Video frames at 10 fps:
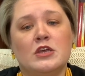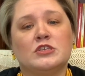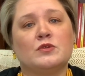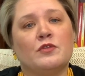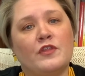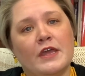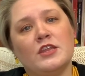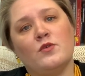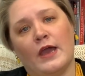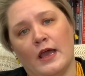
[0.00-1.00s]
So then
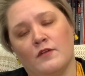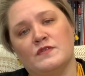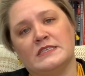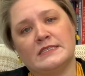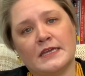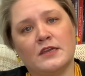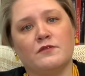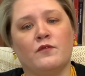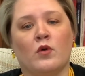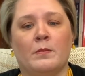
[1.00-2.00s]
you have the second
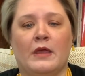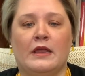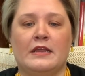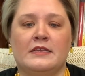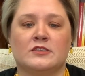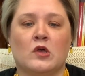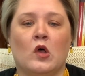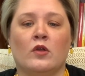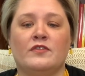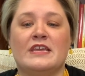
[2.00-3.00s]
form then is
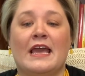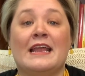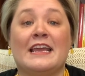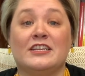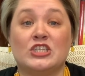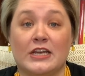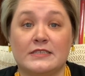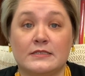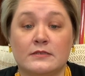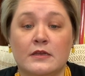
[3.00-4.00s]
called the
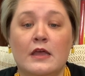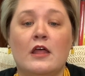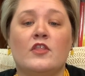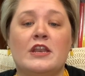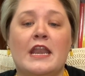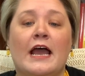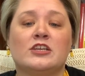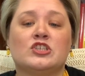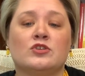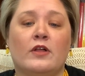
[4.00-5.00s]
NHS, the
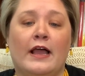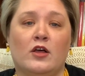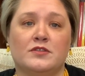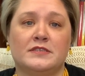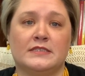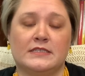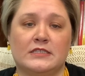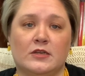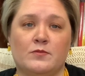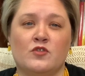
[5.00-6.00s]
National Health
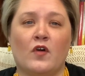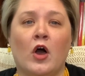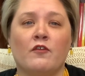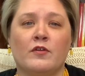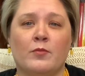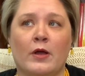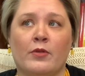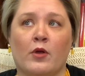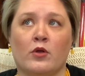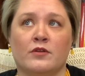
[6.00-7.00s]
System. You've often probably
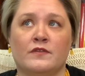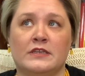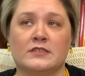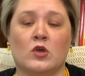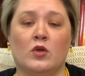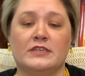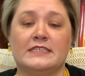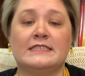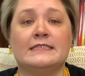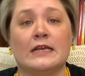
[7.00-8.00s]
heard of this called a
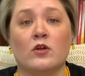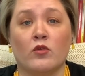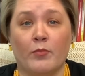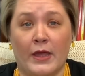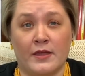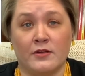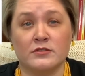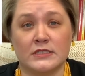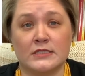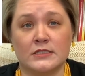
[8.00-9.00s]
single payer
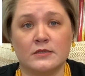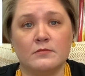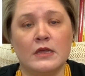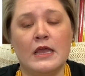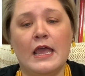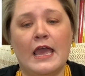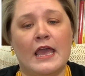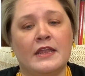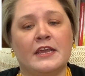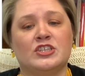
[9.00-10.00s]
system,
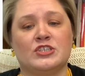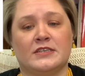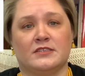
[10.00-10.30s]
NHS